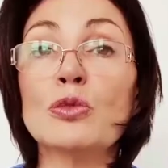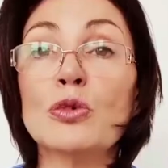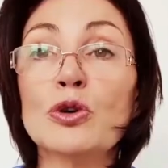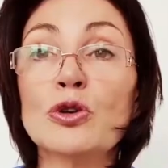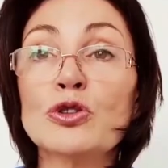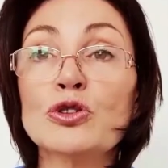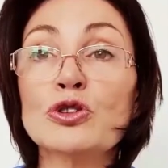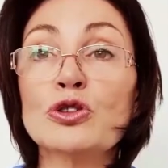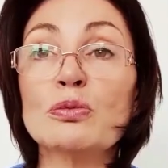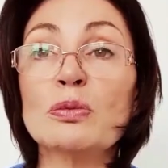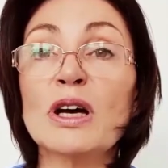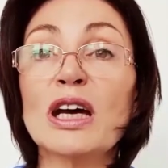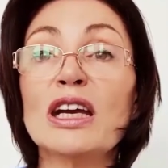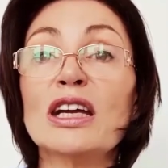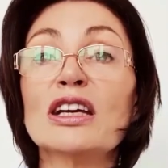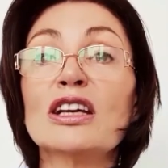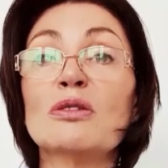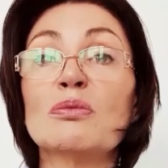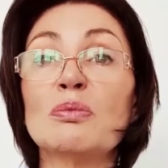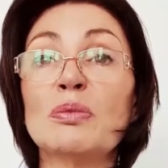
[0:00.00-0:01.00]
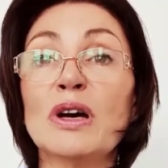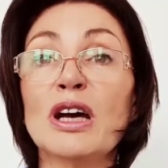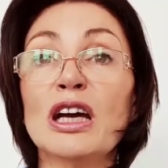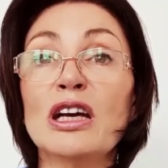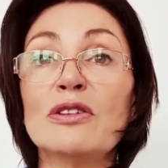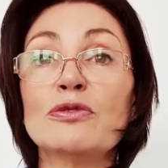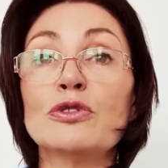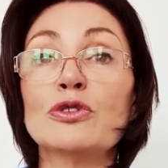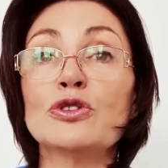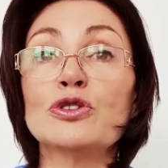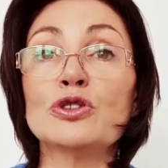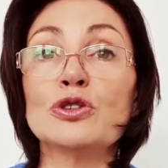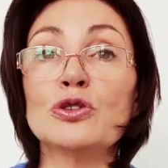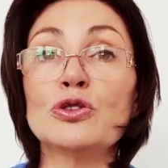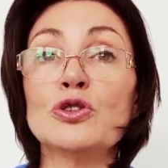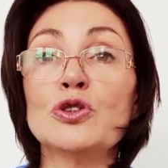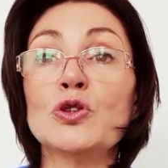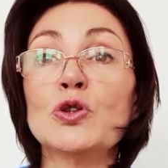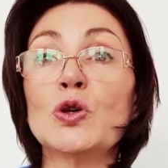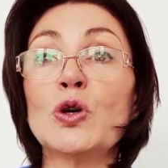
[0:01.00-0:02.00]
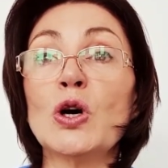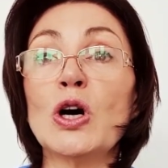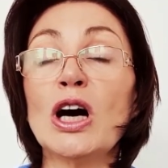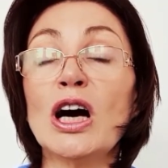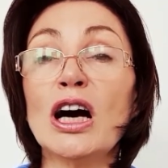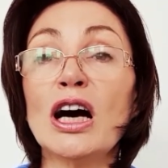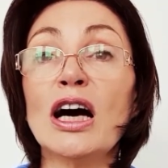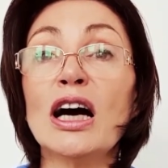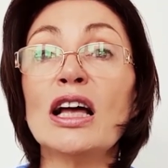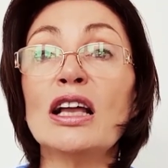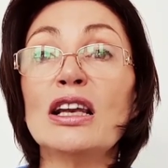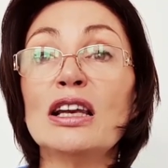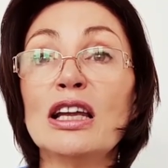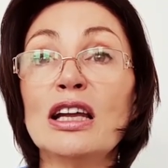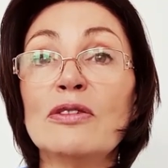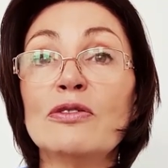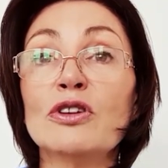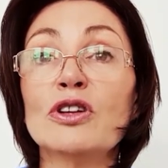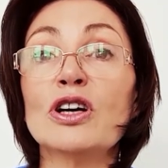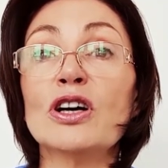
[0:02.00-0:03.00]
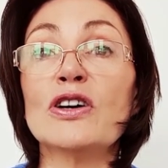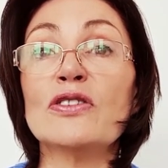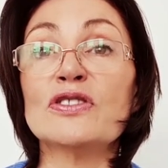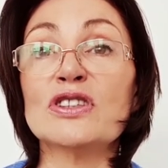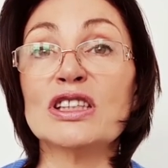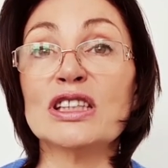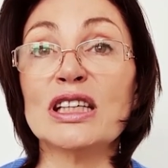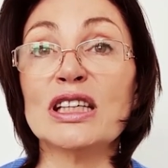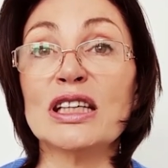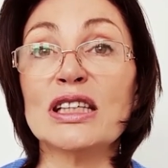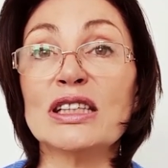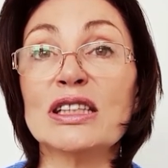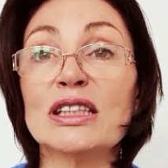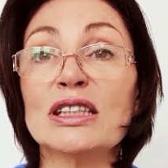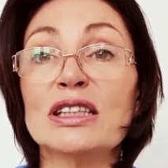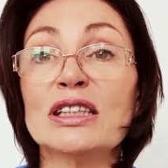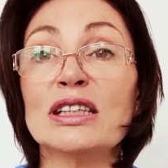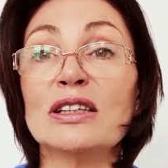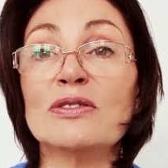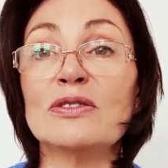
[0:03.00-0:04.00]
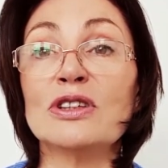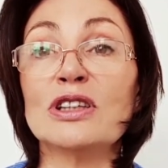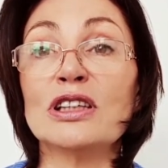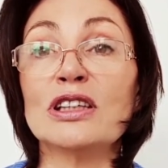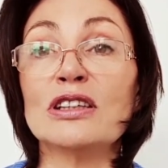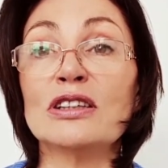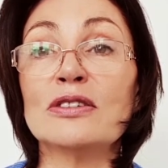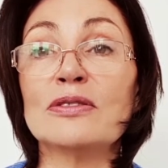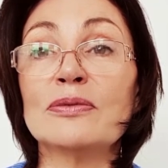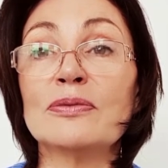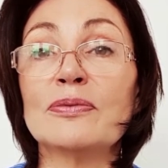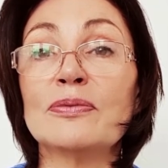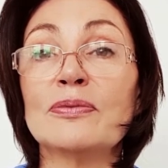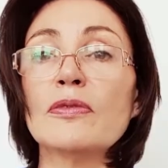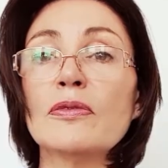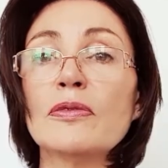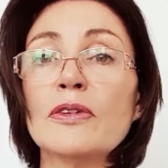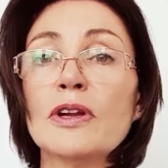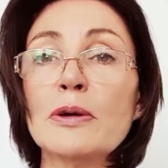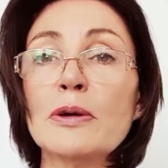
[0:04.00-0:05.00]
traumatic and painful due to your high level of sensitivity. Number